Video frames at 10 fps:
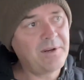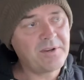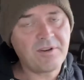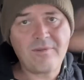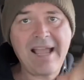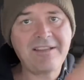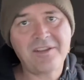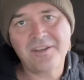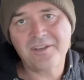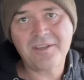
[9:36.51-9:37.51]
and there's
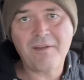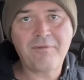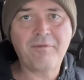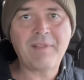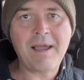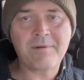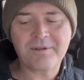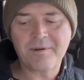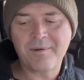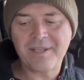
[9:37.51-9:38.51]
grasses and stuff and
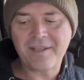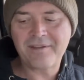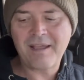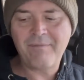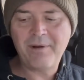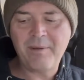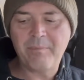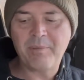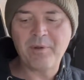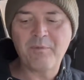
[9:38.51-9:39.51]
flowers growing on top. Very
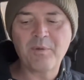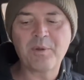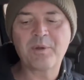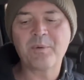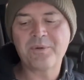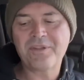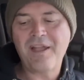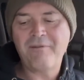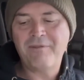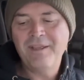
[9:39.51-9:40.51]
beautiful and cool
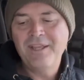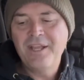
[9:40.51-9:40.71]
stuff.